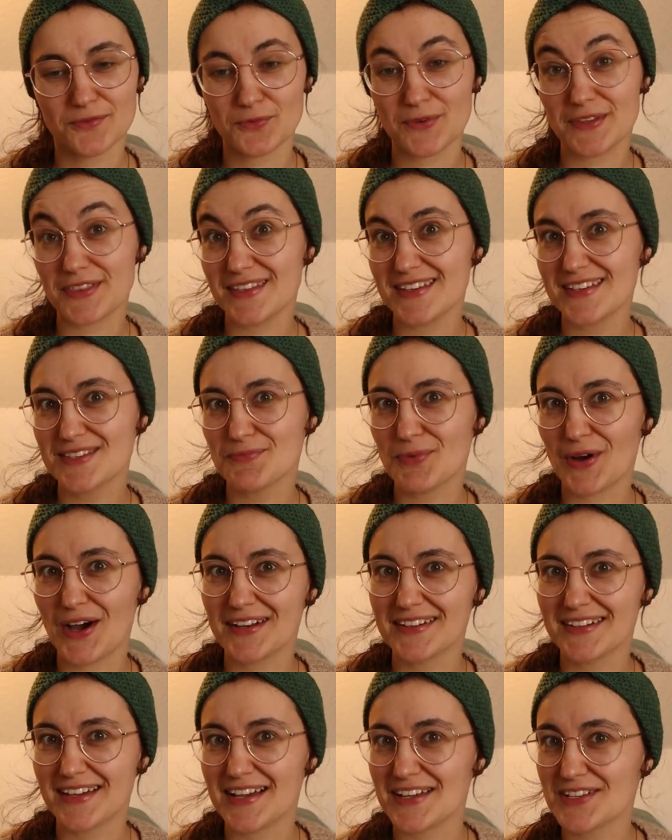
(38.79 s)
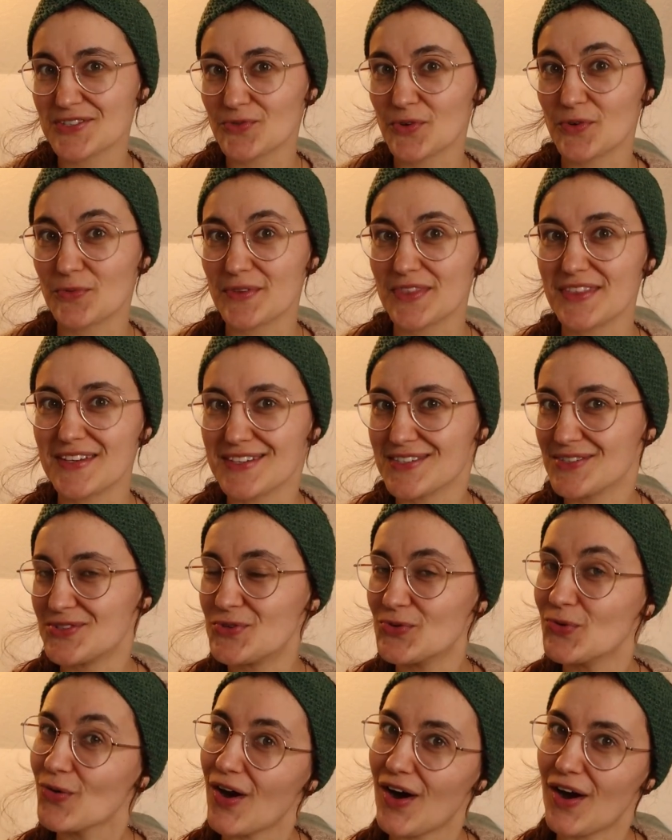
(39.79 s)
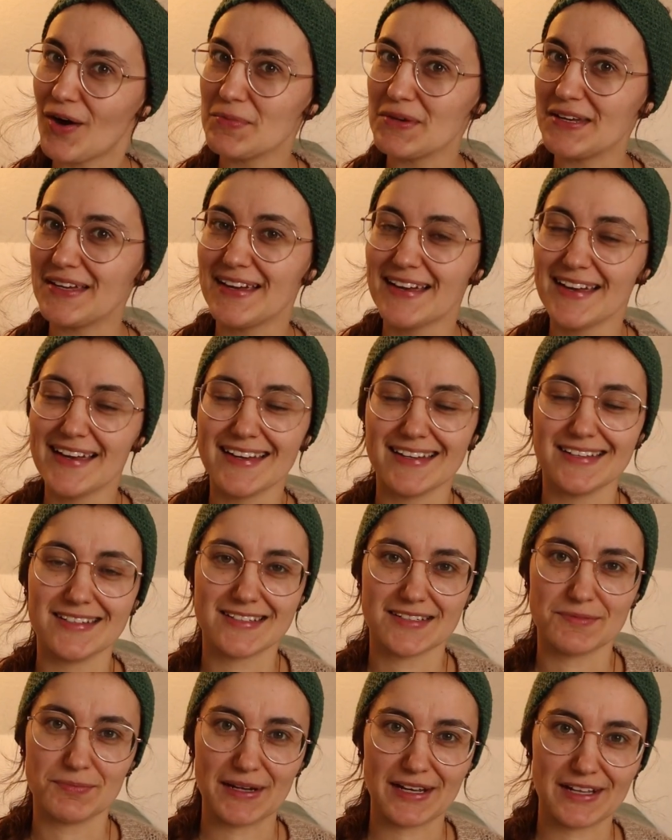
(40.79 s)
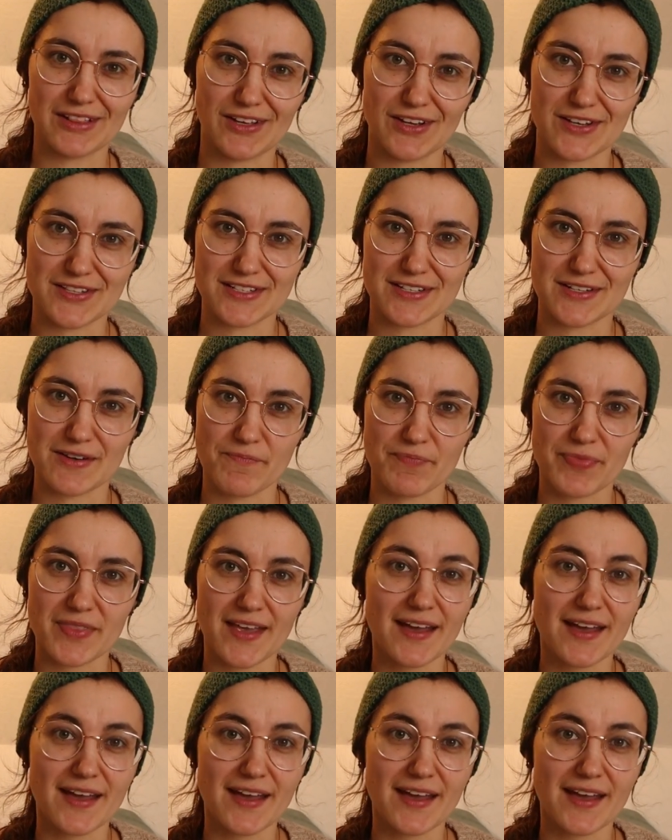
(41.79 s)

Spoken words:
with this podcast or with this new hobby into my closet.